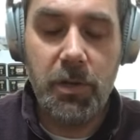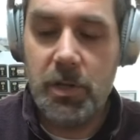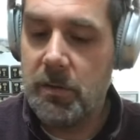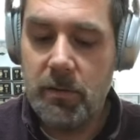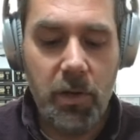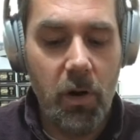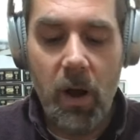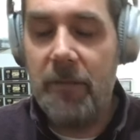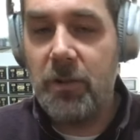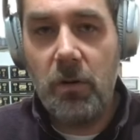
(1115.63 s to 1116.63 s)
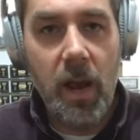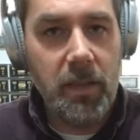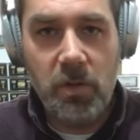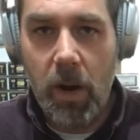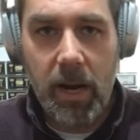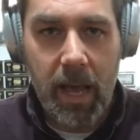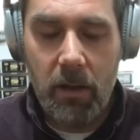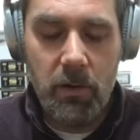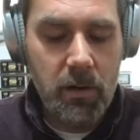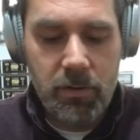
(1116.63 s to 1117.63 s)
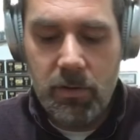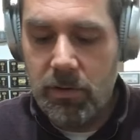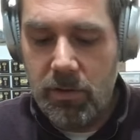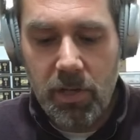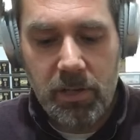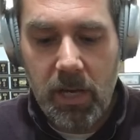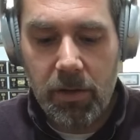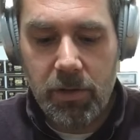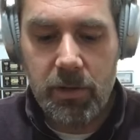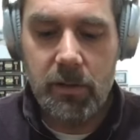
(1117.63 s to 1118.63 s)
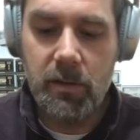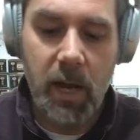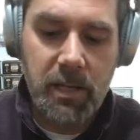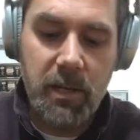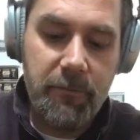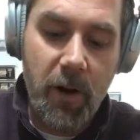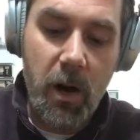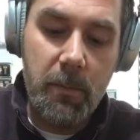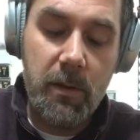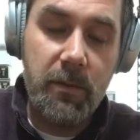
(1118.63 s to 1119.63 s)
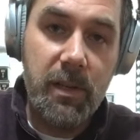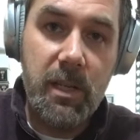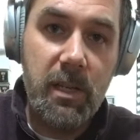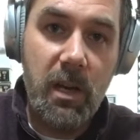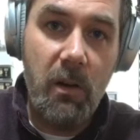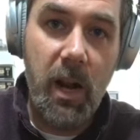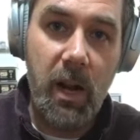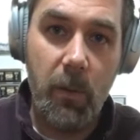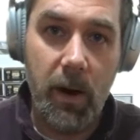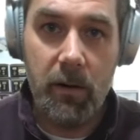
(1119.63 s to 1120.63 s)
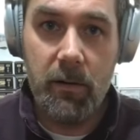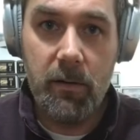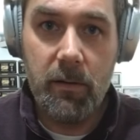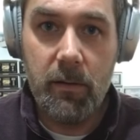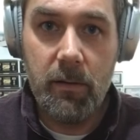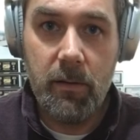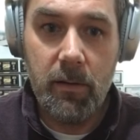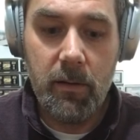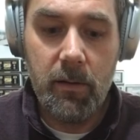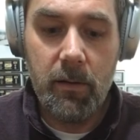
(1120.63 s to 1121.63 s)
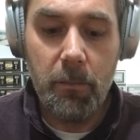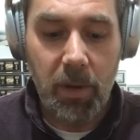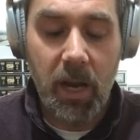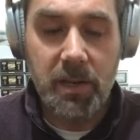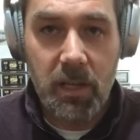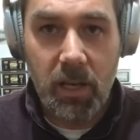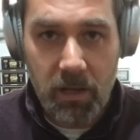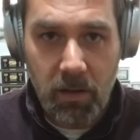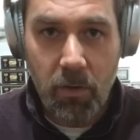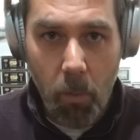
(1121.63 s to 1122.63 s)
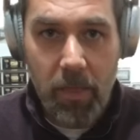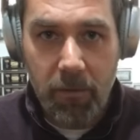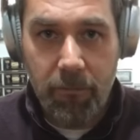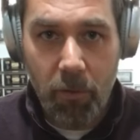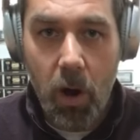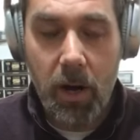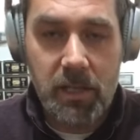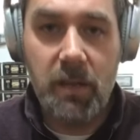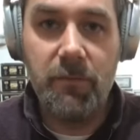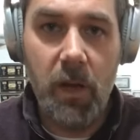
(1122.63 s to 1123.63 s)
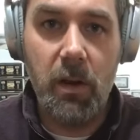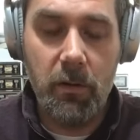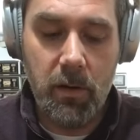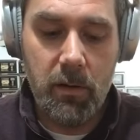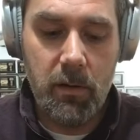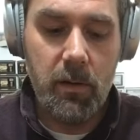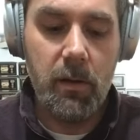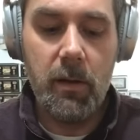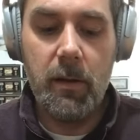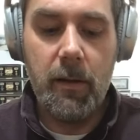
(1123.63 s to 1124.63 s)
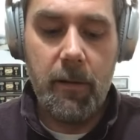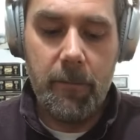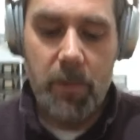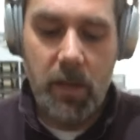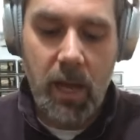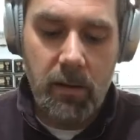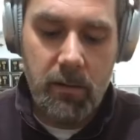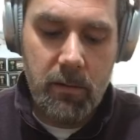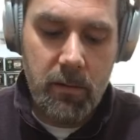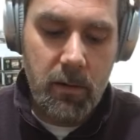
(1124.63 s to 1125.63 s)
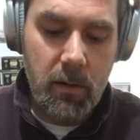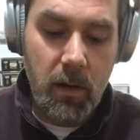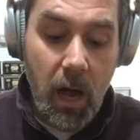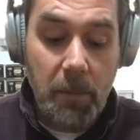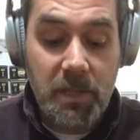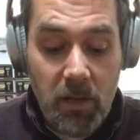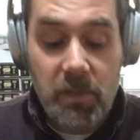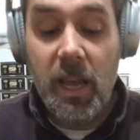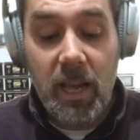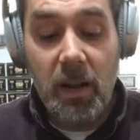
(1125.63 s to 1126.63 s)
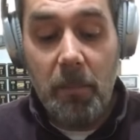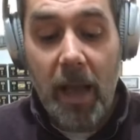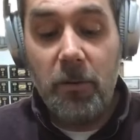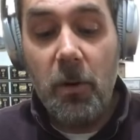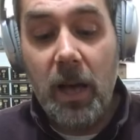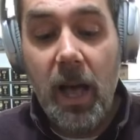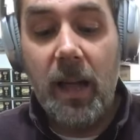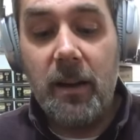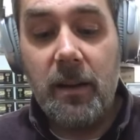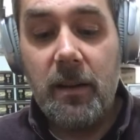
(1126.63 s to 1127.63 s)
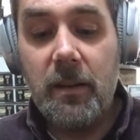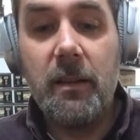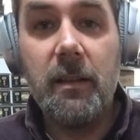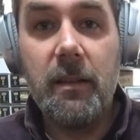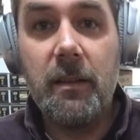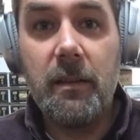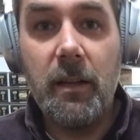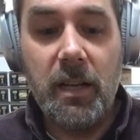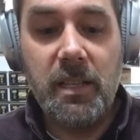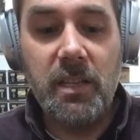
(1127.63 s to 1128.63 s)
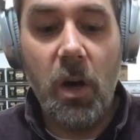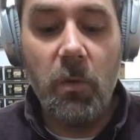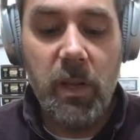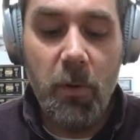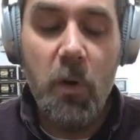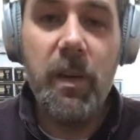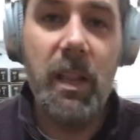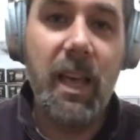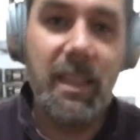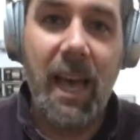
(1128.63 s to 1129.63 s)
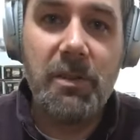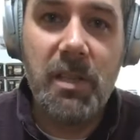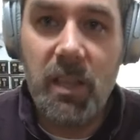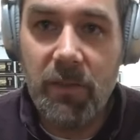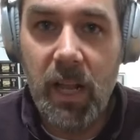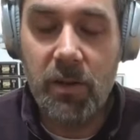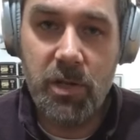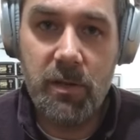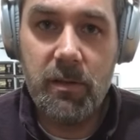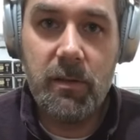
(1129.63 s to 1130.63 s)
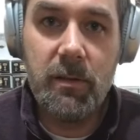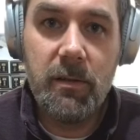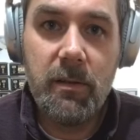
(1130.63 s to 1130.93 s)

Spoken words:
Touch. You don't have to crank these way down. Just touch. Nice and firm. This isn't going anywhere. Because of the way the frog is configured. Again, I'm still taking a micro cut. Because it's only moving like 1/1000th of an inch.